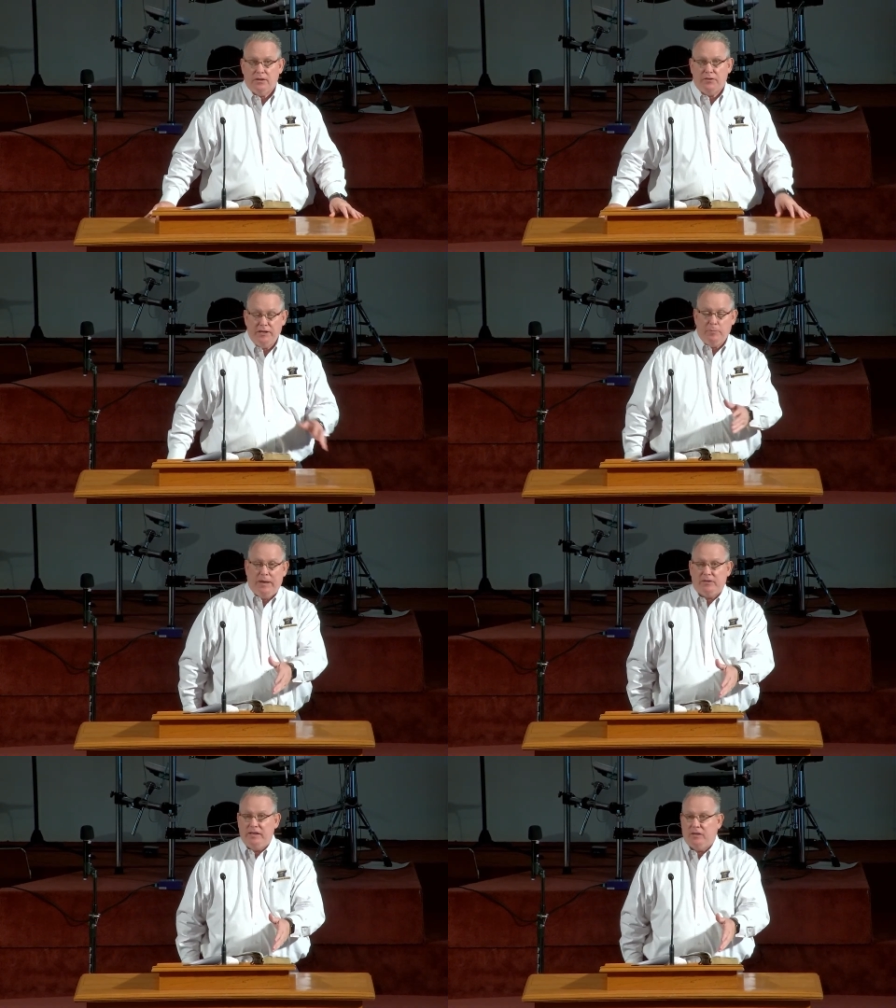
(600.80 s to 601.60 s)
think
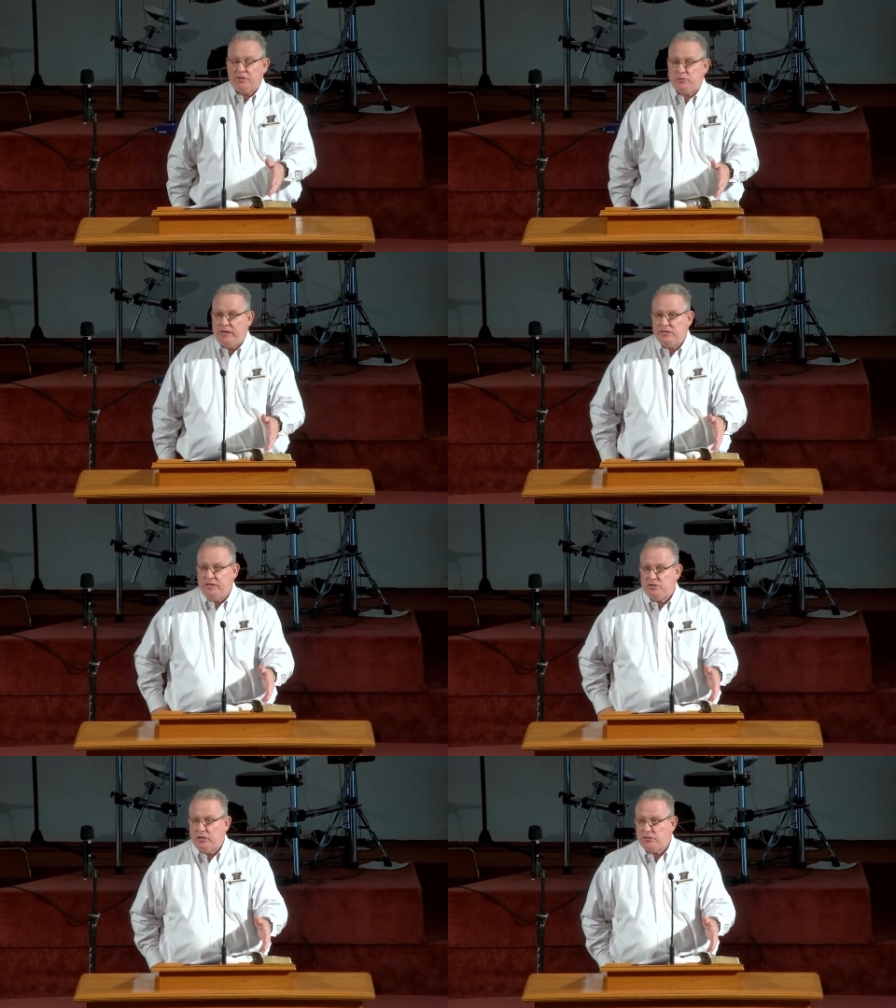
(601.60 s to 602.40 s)
about the illustration
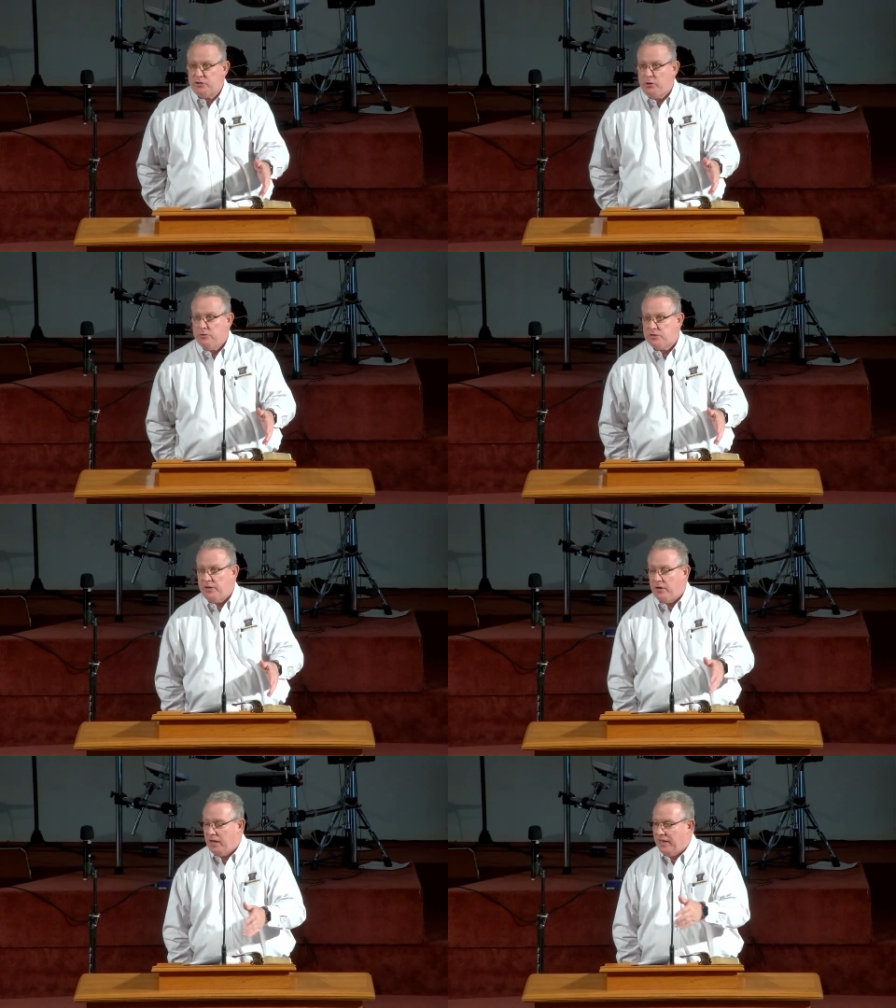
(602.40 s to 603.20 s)
he's just used
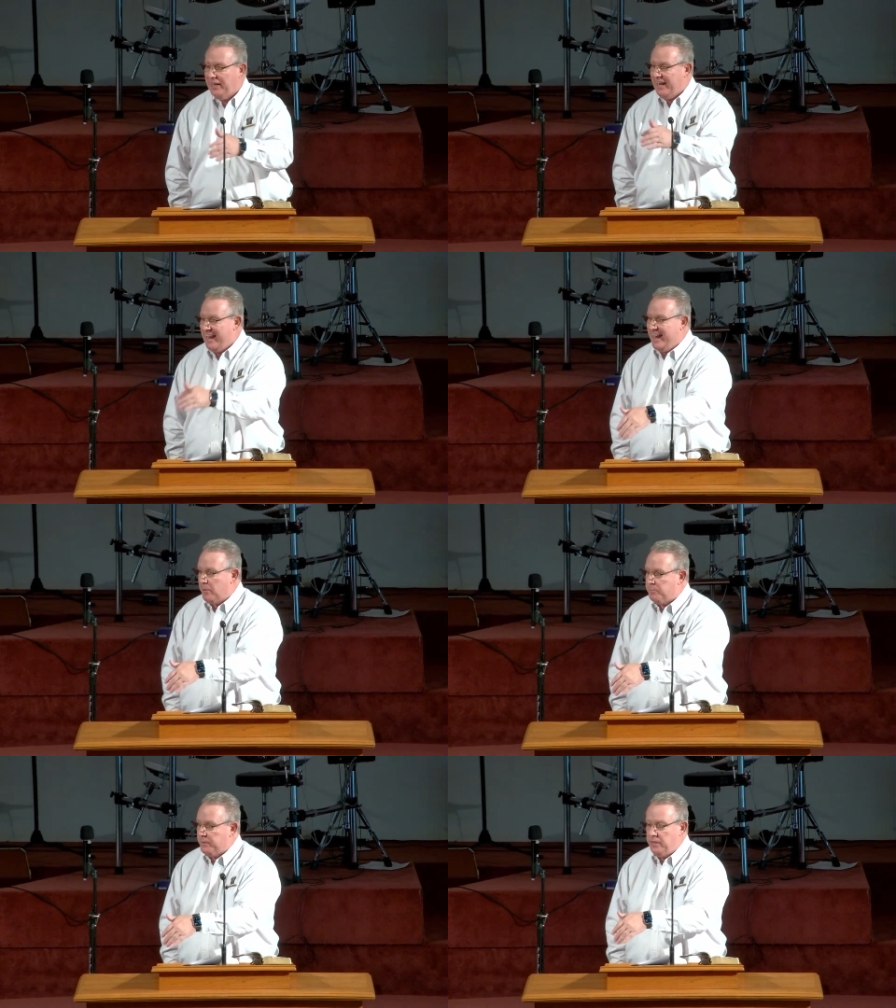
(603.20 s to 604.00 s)
there a
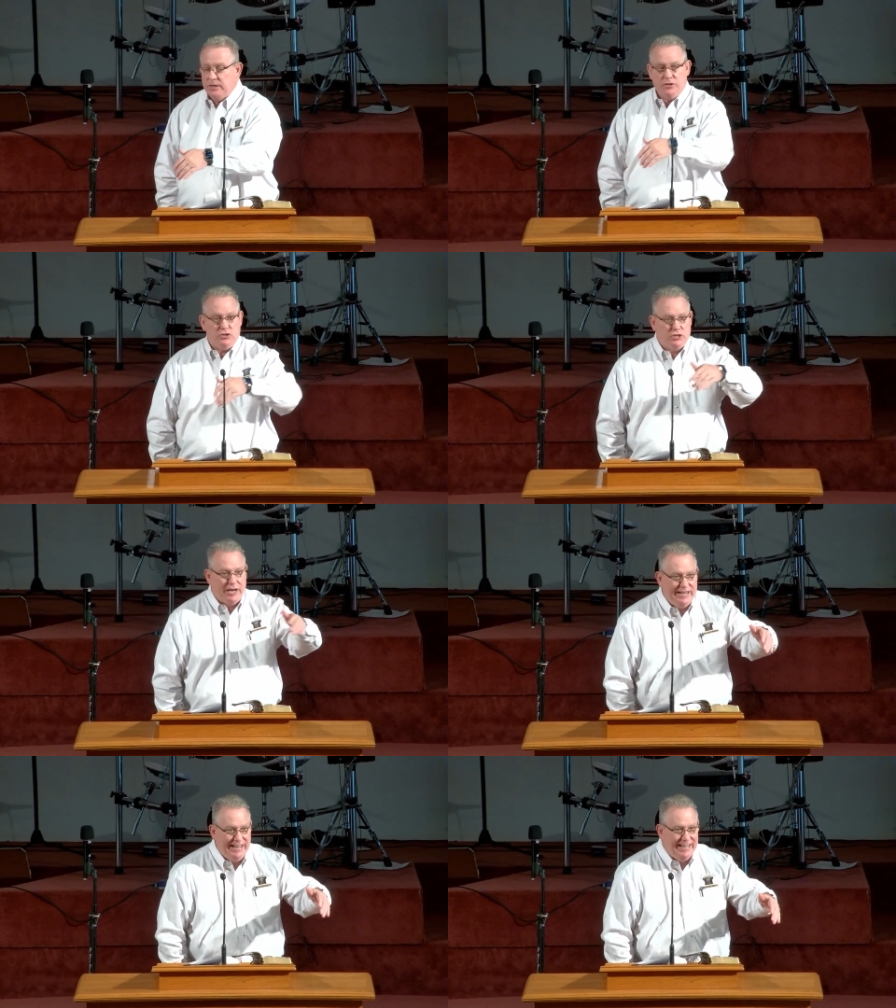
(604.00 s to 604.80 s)
lamp
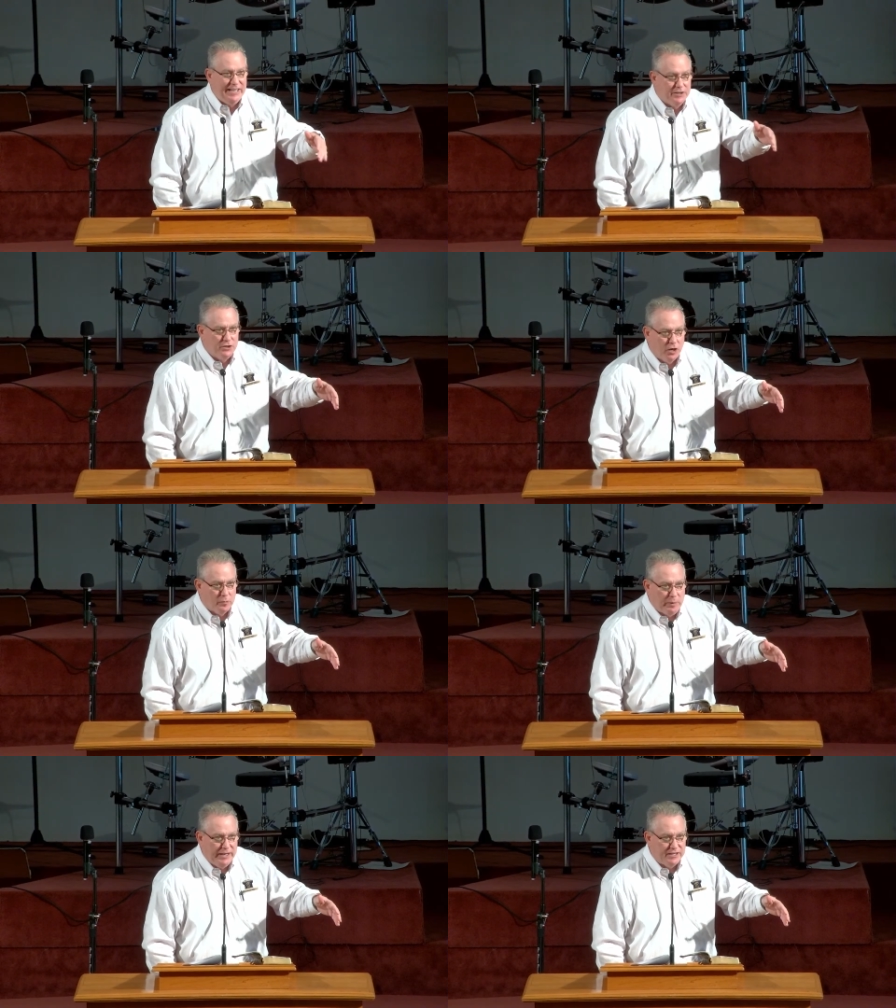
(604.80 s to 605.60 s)
shining in a dark
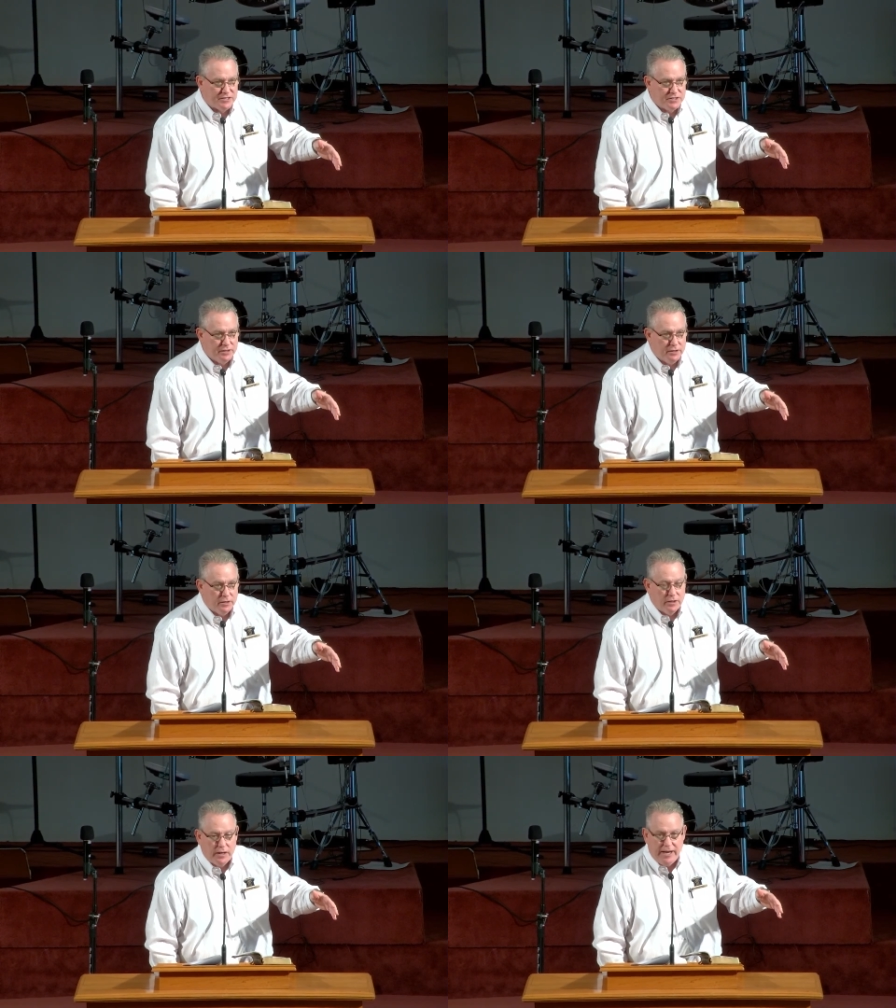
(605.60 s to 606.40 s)
place,
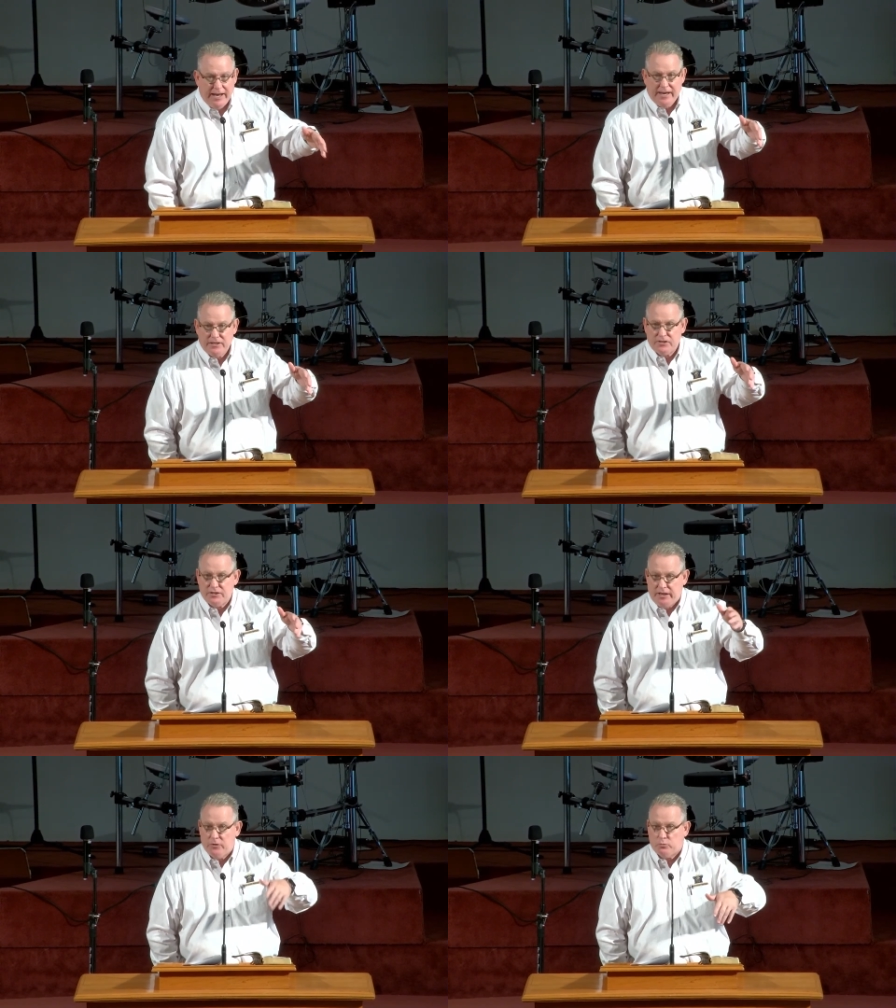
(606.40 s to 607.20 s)
as
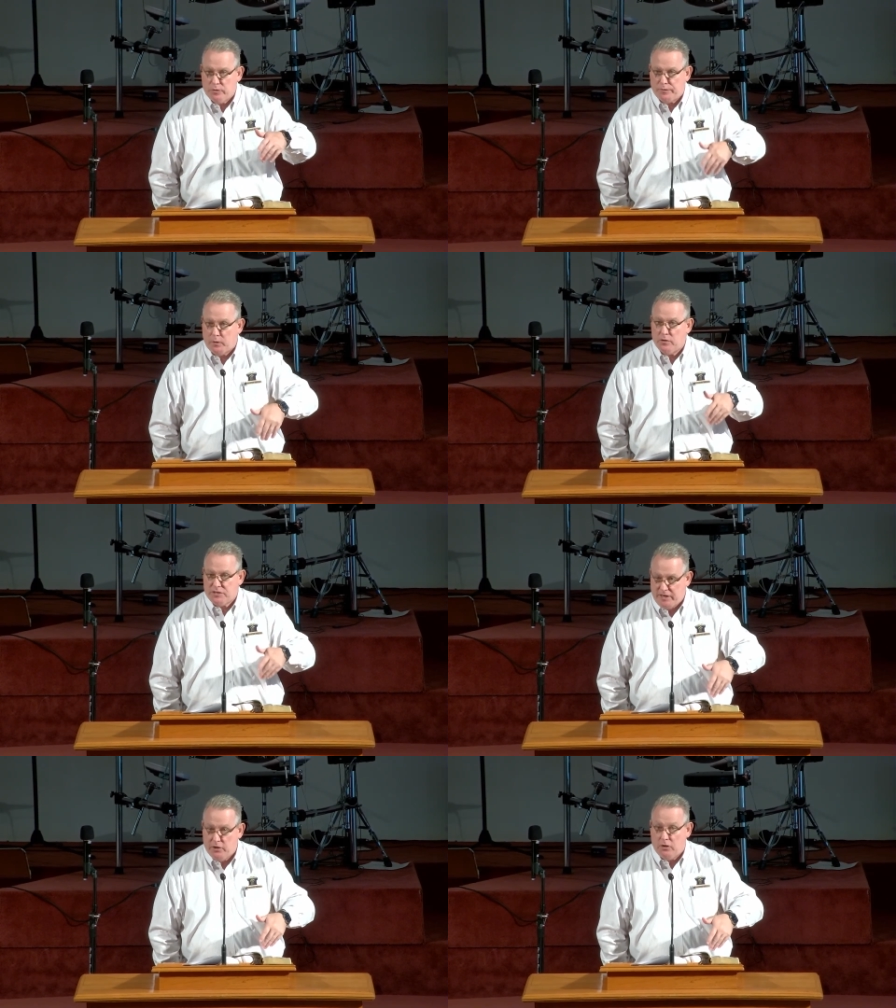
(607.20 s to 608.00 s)
it refers
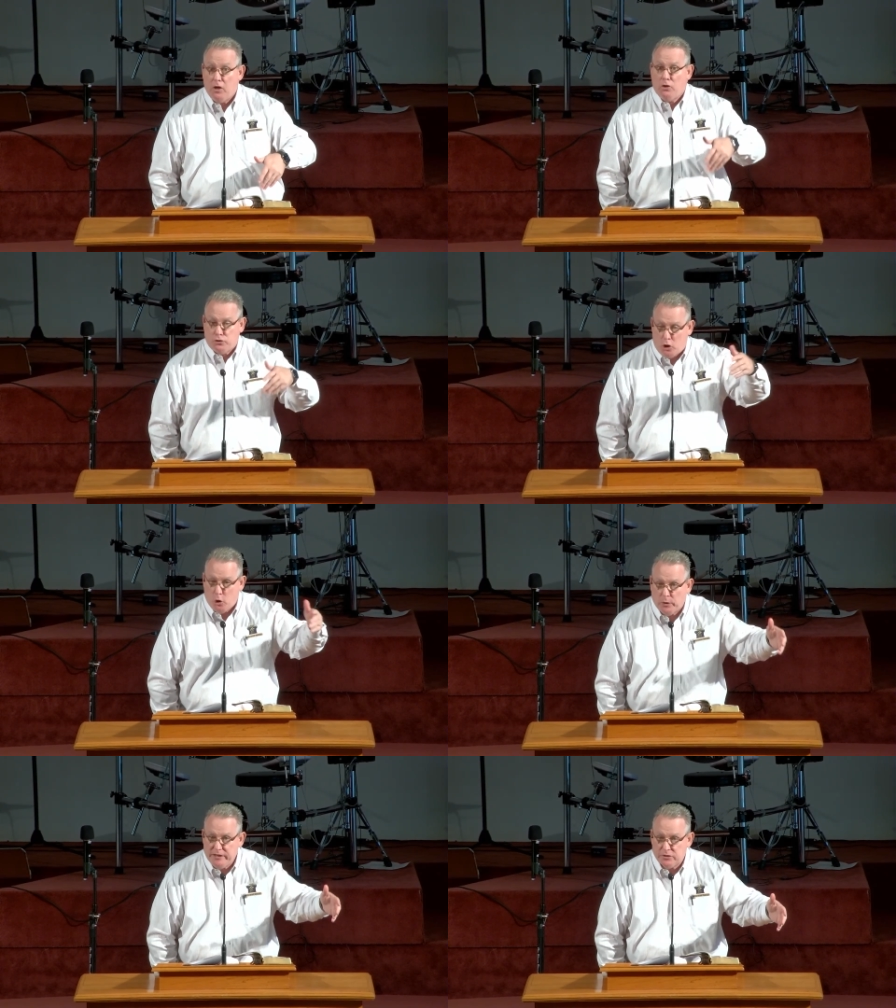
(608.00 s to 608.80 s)
here to
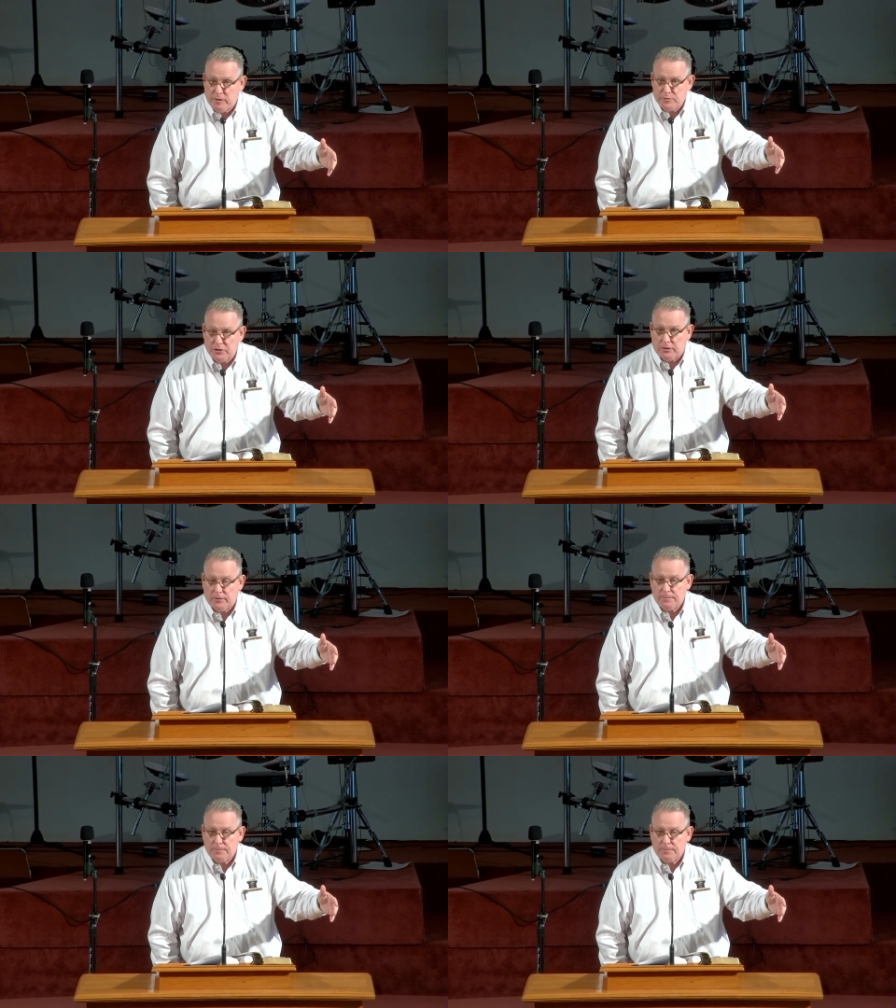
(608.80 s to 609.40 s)
Holy Scripture.